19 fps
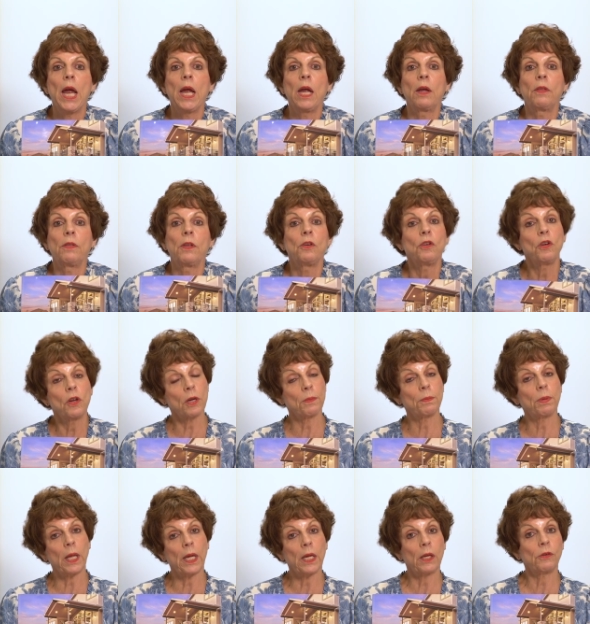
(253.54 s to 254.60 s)
and then you
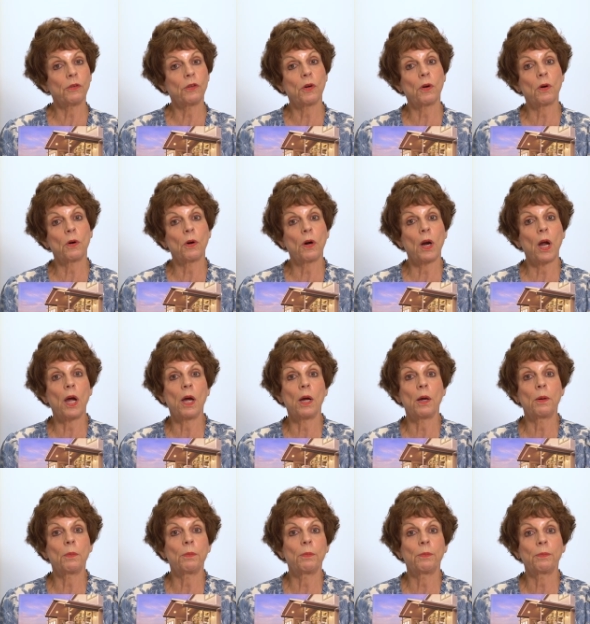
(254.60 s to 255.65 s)
can plan your
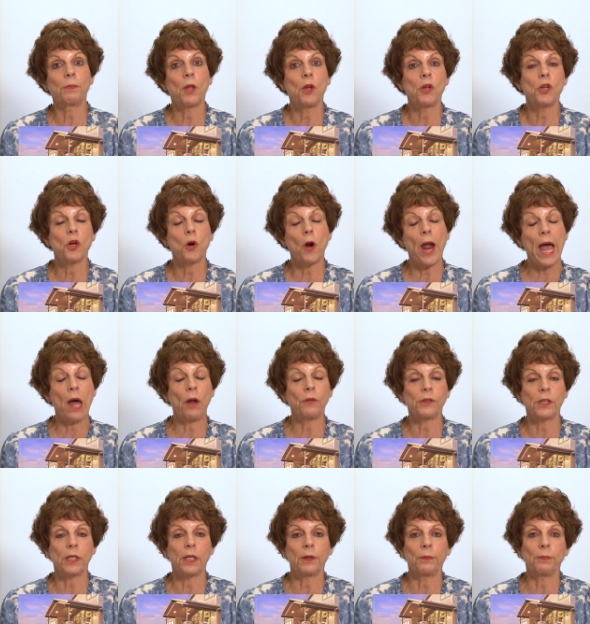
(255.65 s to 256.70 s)
um, your
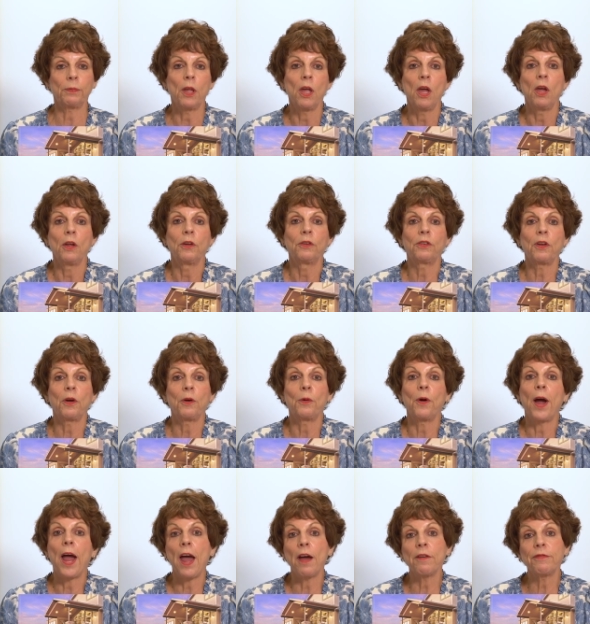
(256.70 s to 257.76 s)
outing. So
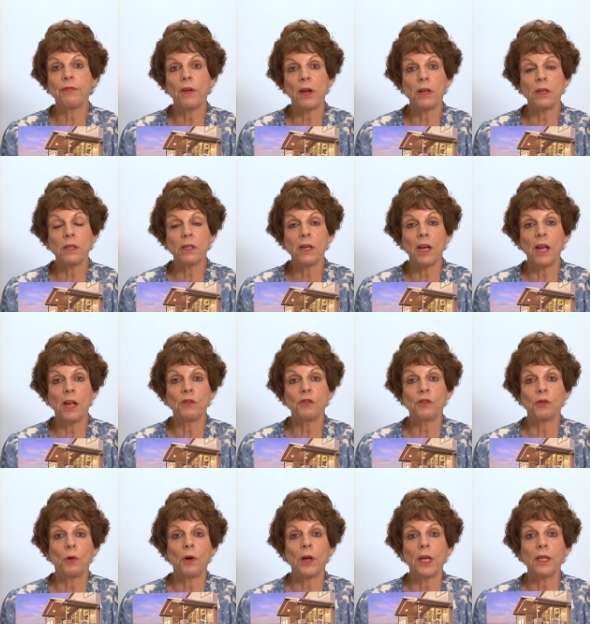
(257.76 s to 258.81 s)
have fun,
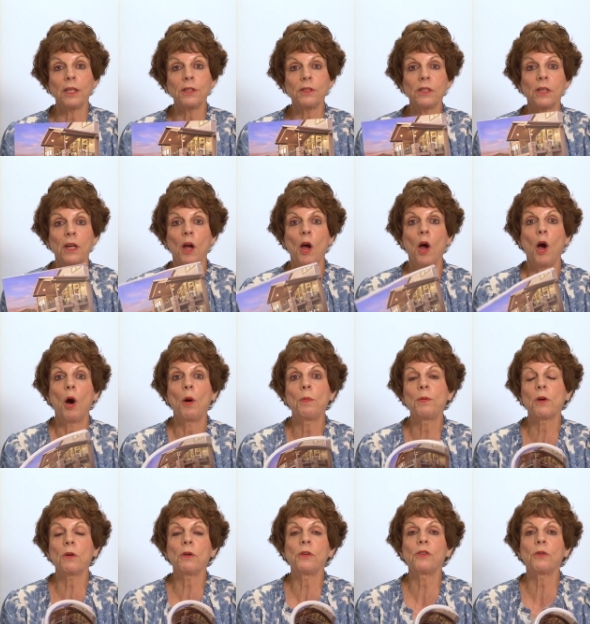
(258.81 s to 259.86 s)
enjoy it.
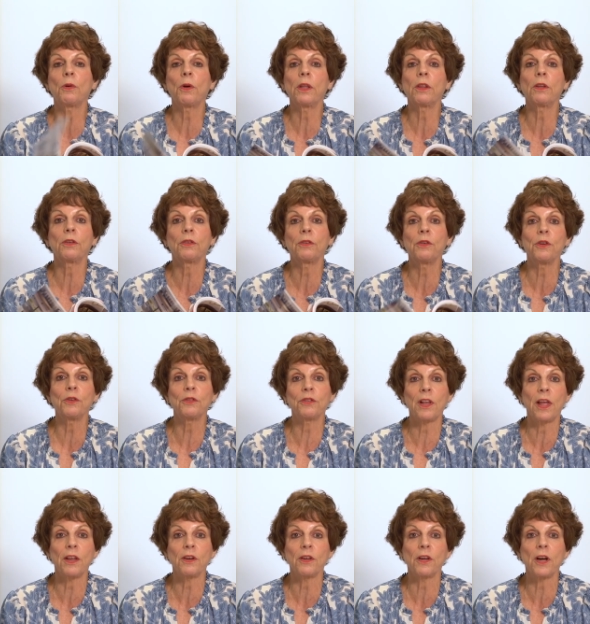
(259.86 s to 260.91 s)
Hope you're enjoying this
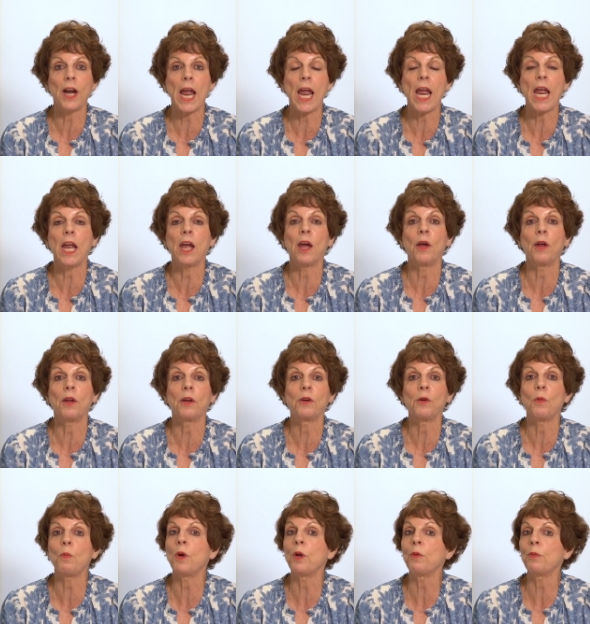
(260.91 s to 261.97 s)
newsletter,
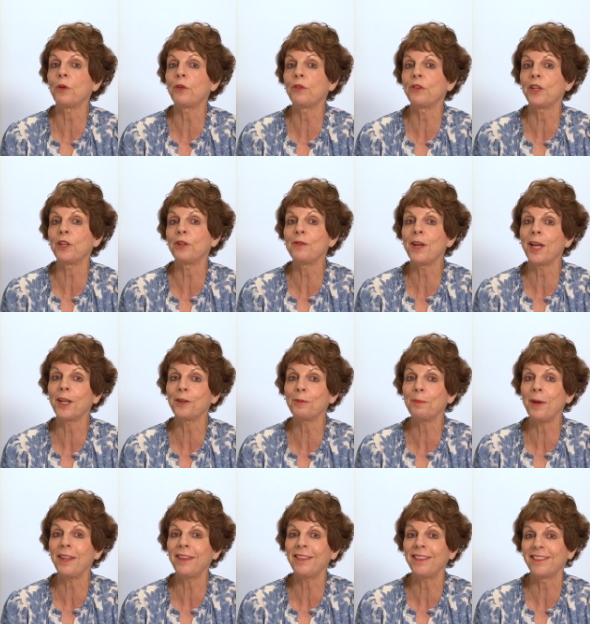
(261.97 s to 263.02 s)
and we will see you next
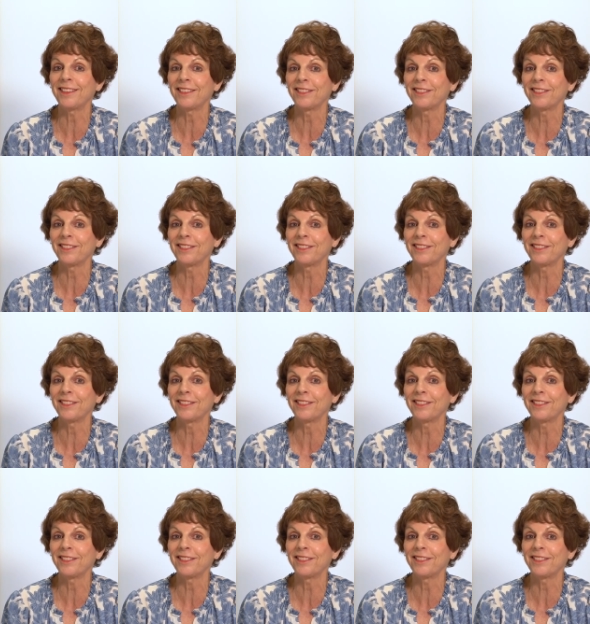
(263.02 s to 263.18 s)
month.